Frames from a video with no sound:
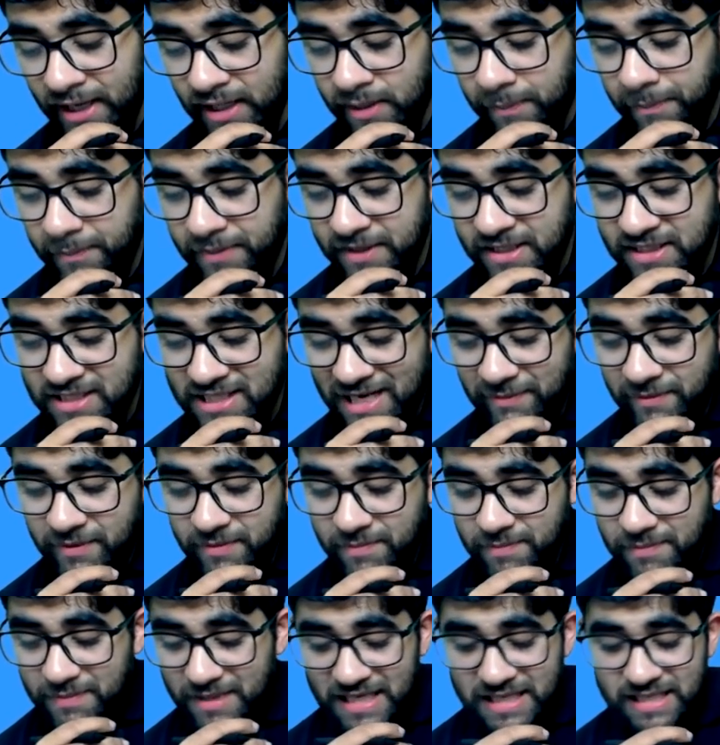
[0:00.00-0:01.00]
the precept
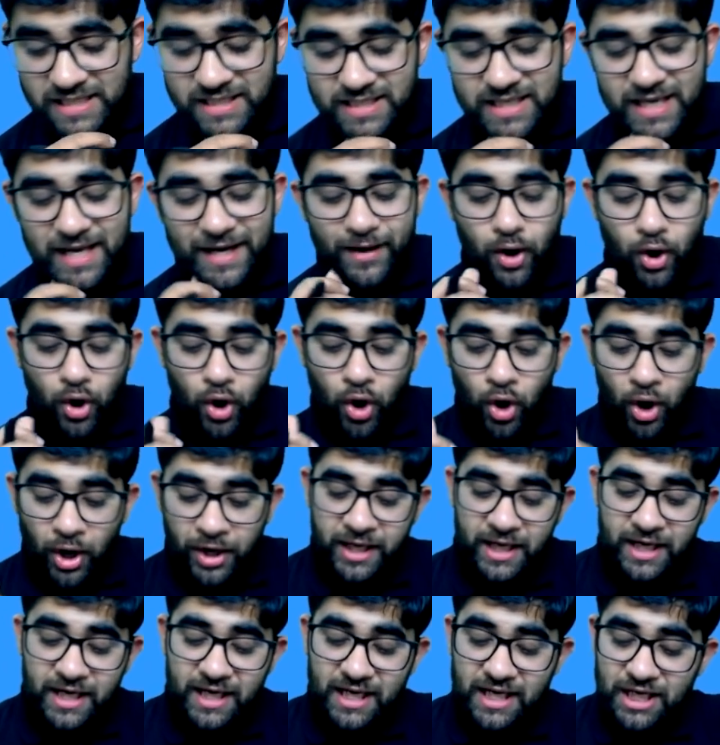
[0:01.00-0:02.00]
means an
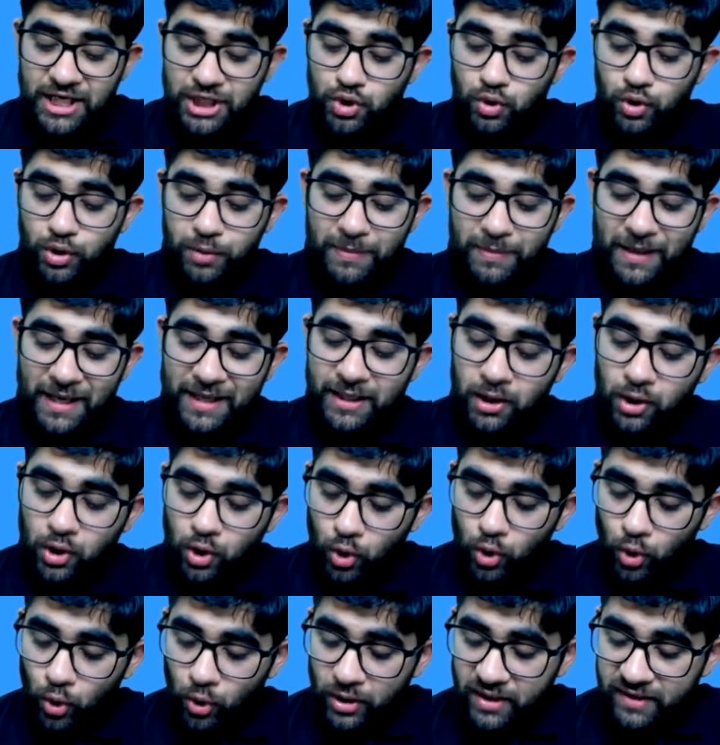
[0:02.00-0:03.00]
order issued by the
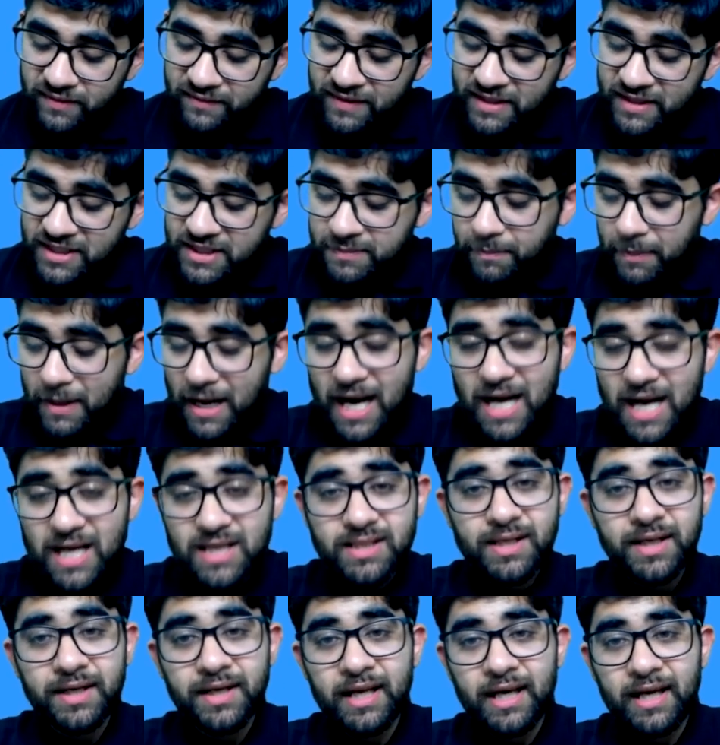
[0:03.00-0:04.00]
court which passed
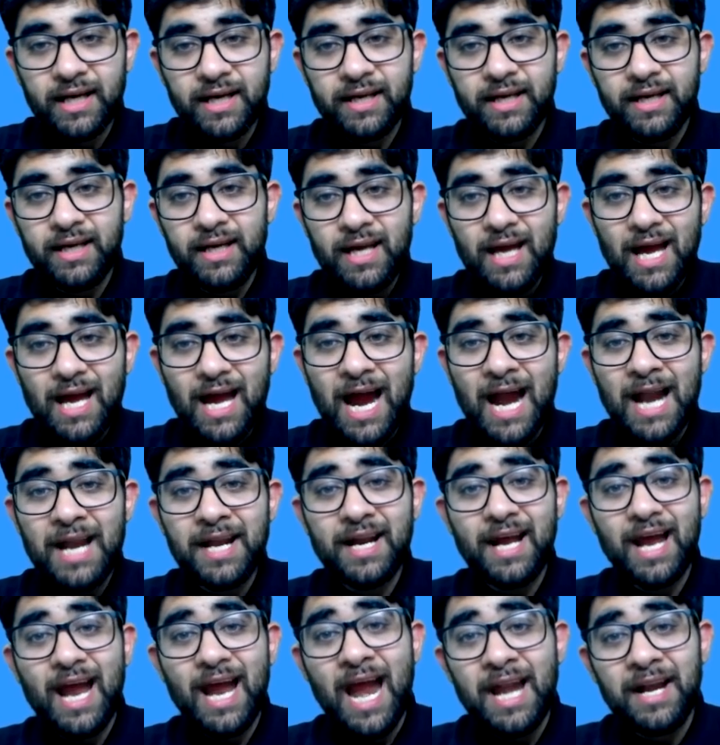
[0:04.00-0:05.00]
the decree and
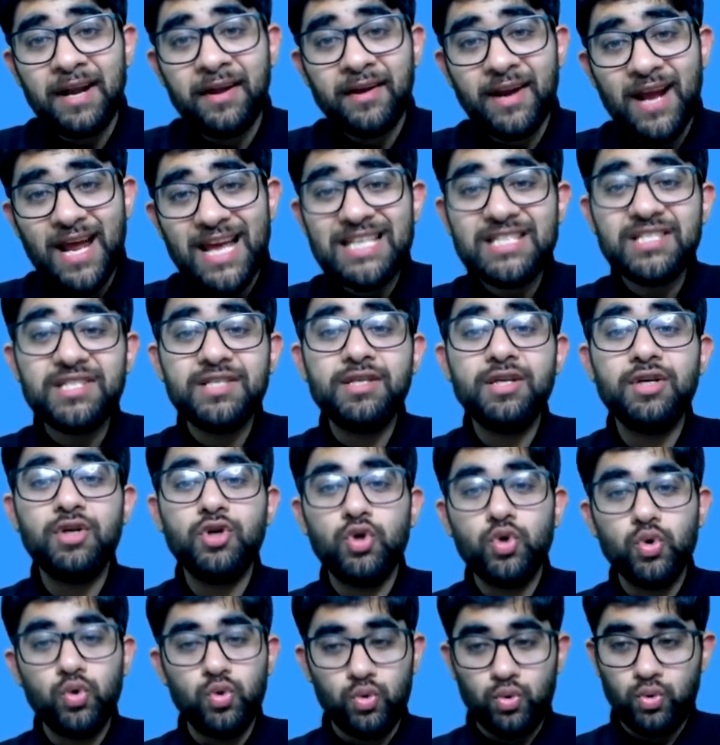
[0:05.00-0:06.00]
addressed
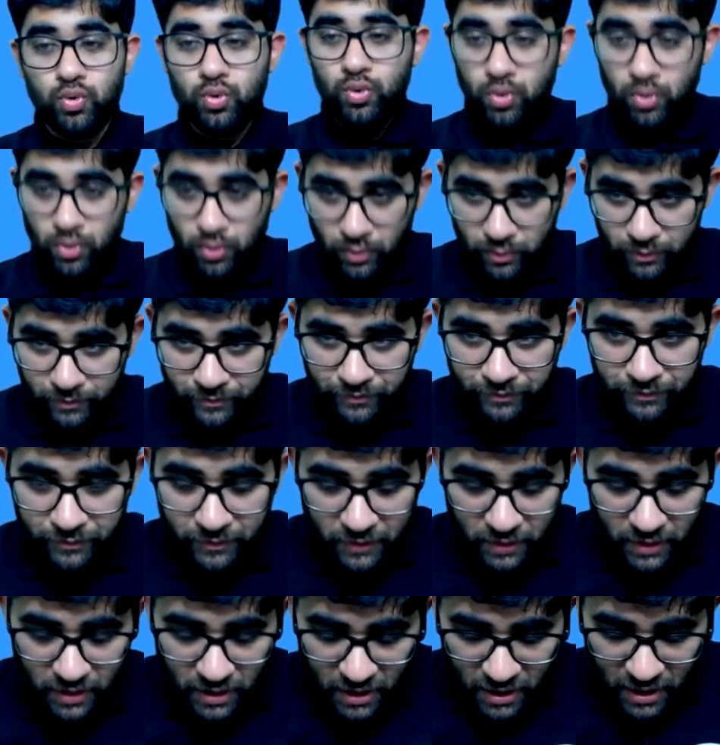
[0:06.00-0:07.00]
to
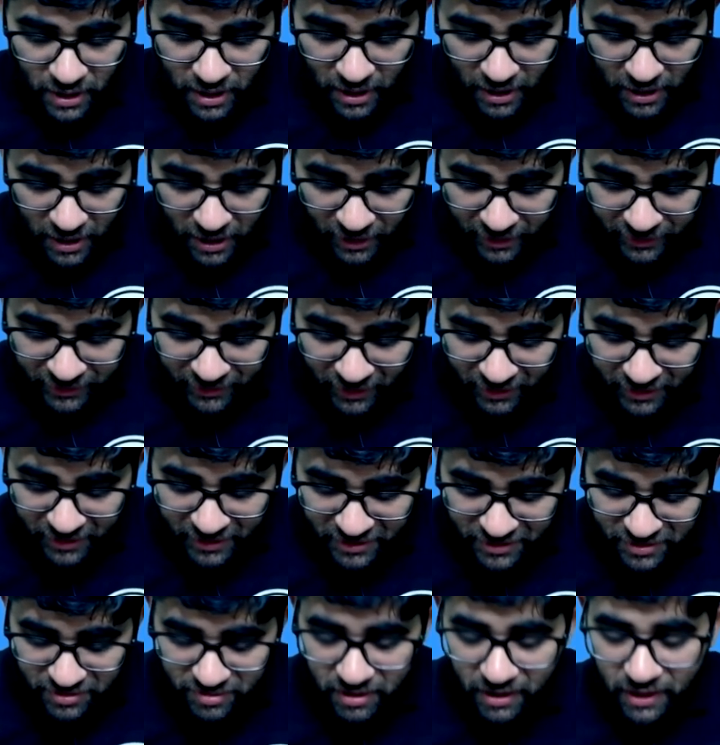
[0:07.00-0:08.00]
the
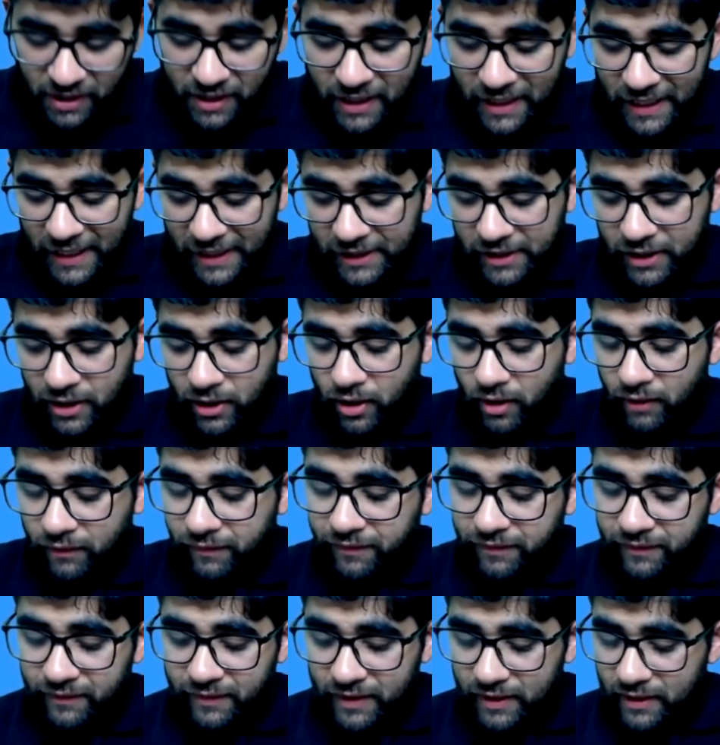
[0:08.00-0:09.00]
district collector
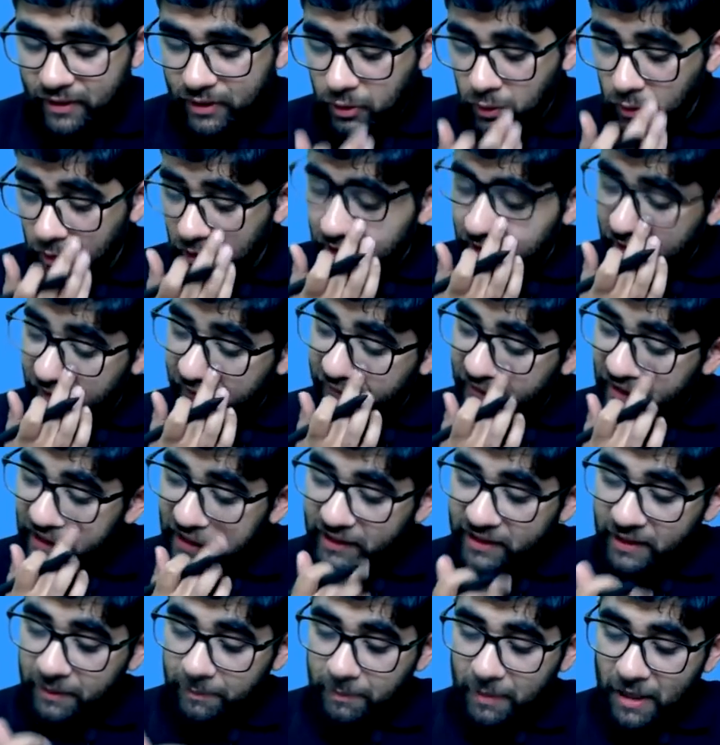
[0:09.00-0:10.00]
to effect
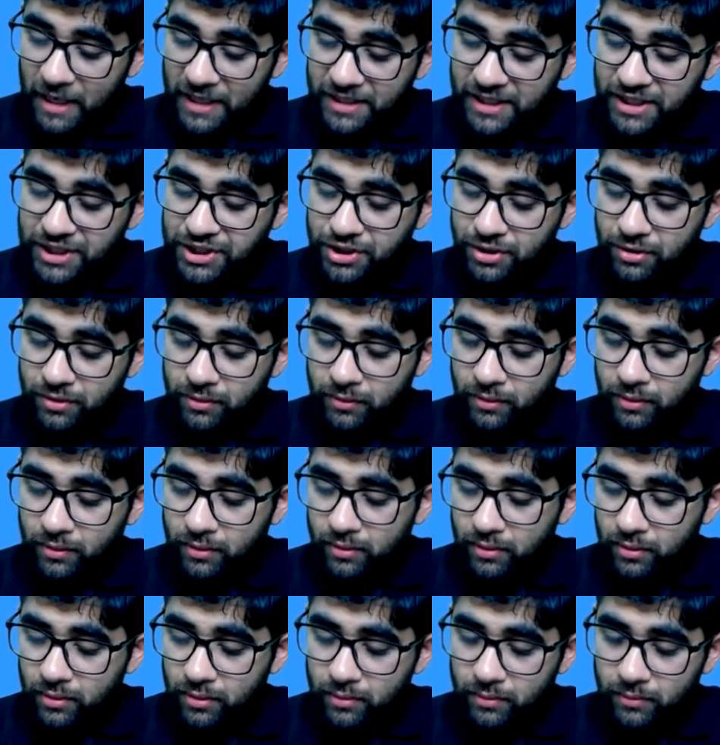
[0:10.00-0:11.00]
the partition
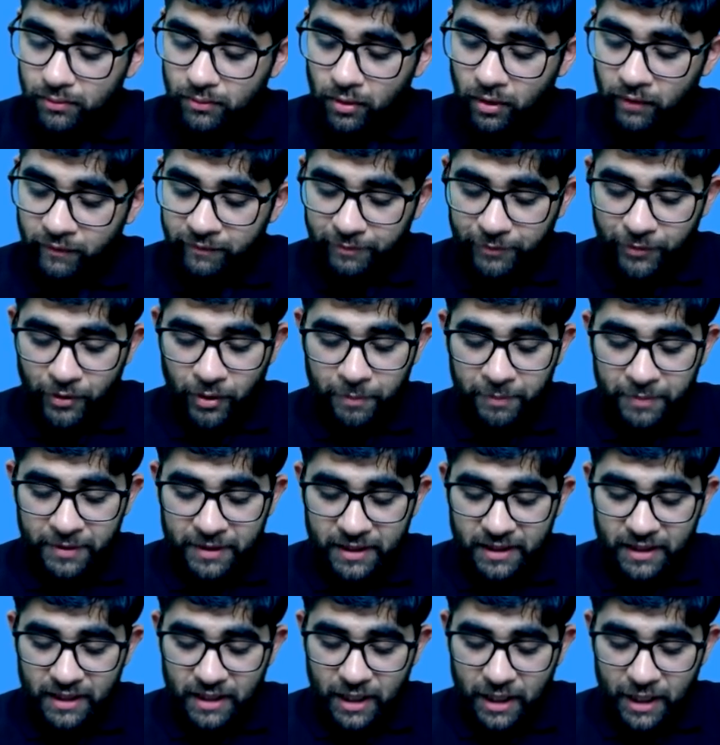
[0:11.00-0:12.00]
of
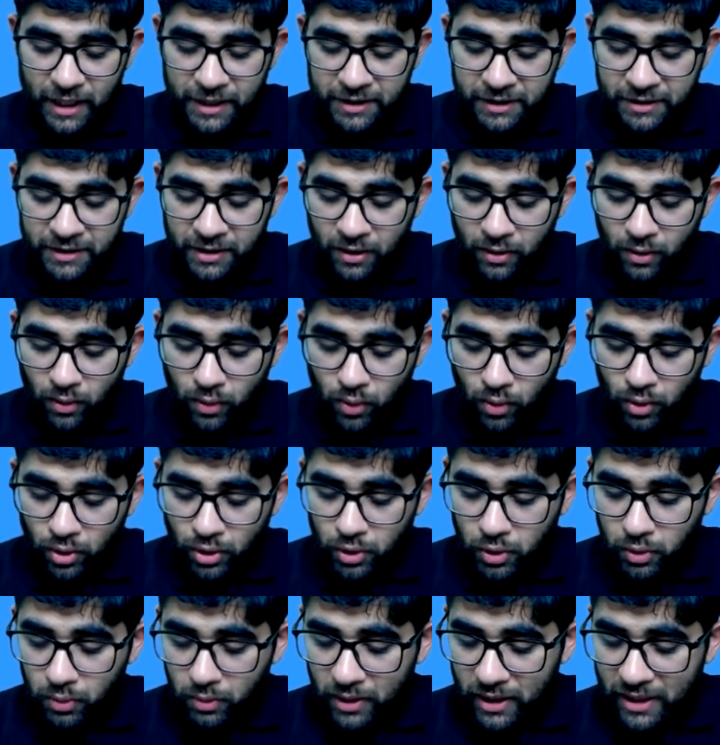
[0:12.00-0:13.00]
property, another court
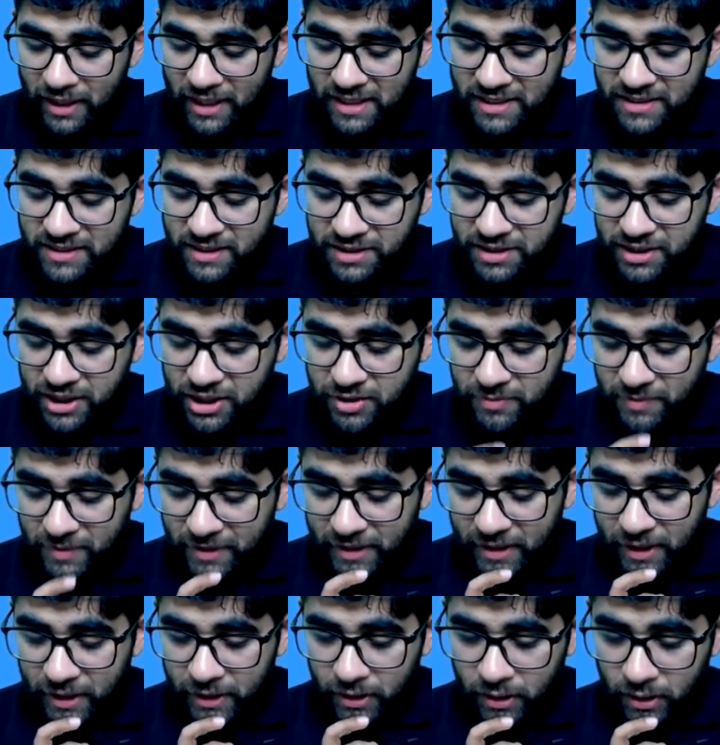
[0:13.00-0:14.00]
to arrest the judgment
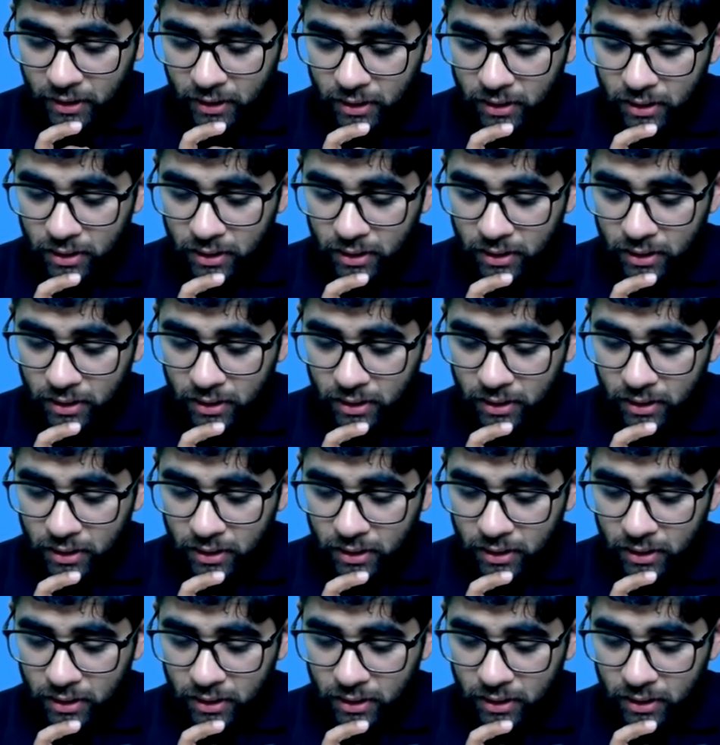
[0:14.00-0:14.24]
debtor,